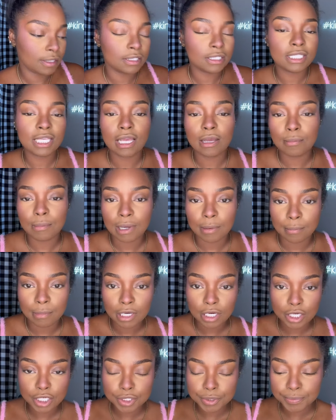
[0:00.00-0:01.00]
Take my
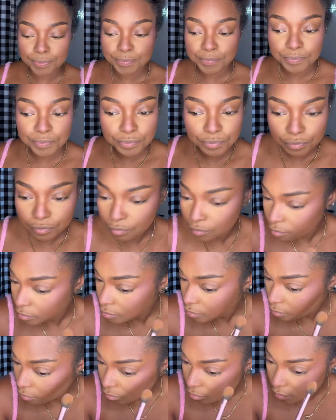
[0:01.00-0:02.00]
mirror.
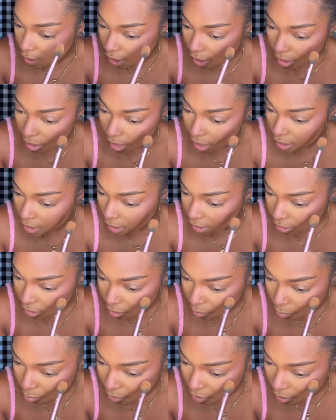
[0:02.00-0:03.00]
And I like to
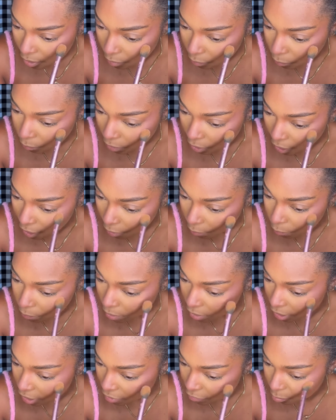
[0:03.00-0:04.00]
put it where I
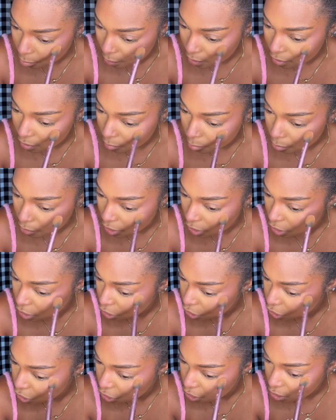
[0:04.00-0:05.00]
would have put the
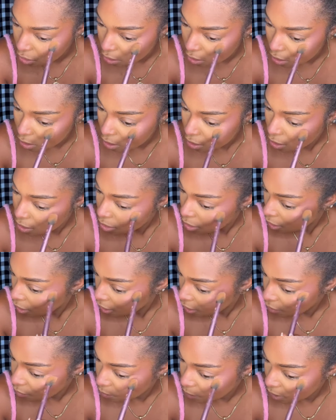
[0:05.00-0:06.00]
blush.
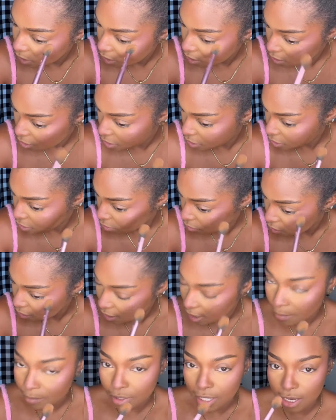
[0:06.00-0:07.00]
And you can also
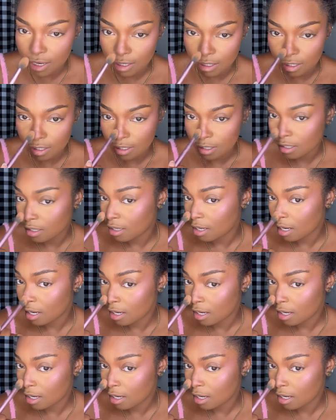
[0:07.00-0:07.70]
tap that in.